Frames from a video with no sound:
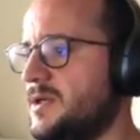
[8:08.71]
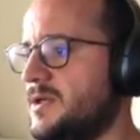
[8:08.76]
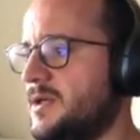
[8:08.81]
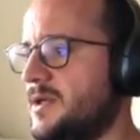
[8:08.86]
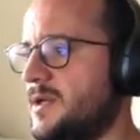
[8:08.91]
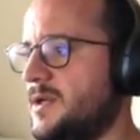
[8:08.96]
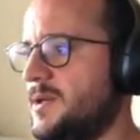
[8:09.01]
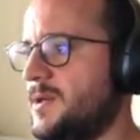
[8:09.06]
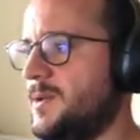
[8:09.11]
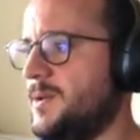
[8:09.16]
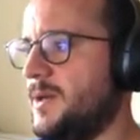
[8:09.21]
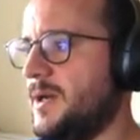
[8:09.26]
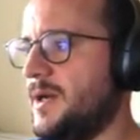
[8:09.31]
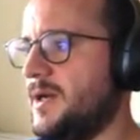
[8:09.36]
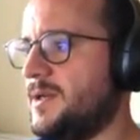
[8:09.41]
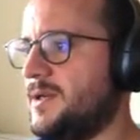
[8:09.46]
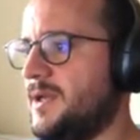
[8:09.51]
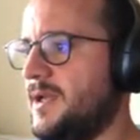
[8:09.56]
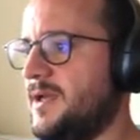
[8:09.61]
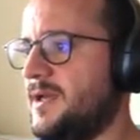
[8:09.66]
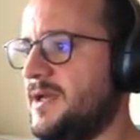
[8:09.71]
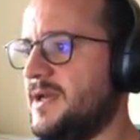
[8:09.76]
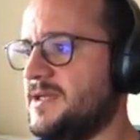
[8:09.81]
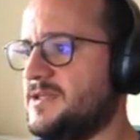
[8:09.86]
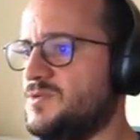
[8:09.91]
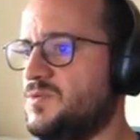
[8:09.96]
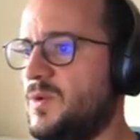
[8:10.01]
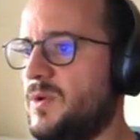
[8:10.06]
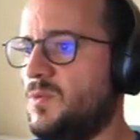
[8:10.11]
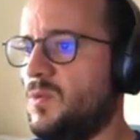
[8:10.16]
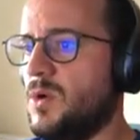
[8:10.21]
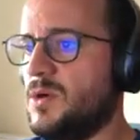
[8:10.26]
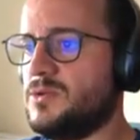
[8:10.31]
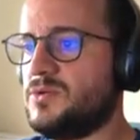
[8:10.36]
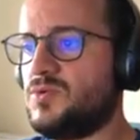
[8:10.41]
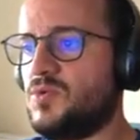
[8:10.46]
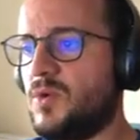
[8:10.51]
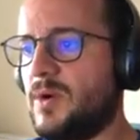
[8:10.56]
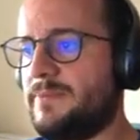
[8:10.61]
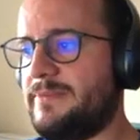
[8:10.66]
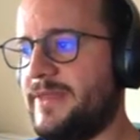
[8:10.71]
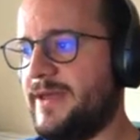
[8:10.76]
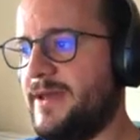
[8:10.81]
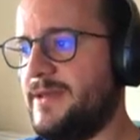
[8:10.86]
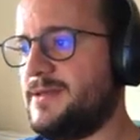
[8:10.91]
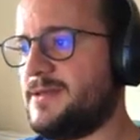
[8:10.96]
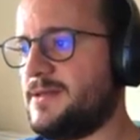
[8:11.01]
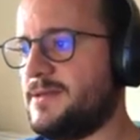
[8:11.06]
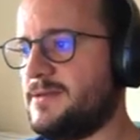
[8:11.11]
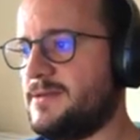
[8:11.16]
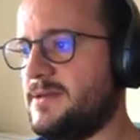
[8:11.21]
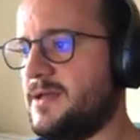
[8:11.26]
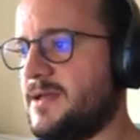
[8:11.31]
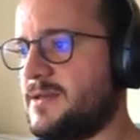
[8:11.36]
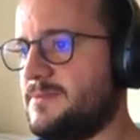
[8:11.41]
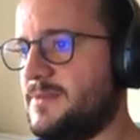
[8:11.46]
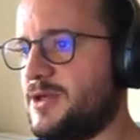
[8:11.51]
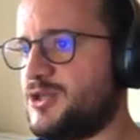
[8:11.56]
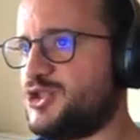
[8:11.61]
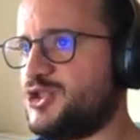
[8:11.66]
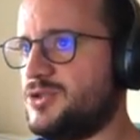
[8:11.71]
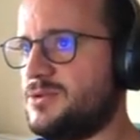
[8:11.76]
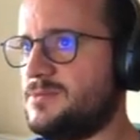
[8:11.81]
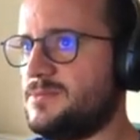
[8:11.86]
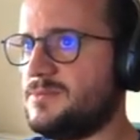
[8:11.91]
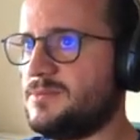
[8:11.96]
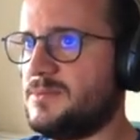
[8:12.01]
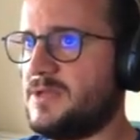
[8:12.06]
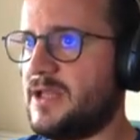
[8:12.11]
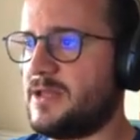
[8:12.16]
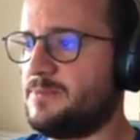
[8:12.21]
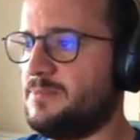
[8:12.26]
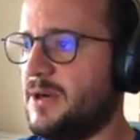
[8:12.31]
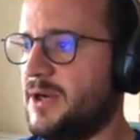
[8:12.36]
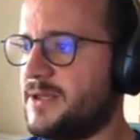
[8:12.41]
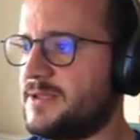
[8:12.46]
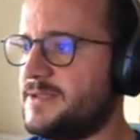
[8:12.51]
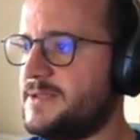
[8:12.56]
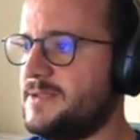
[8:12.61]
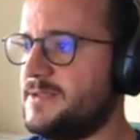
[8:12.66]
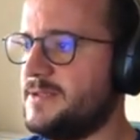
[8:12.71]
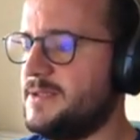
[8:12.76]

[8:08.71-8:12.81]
Uh, and in case we want to update that version, that part,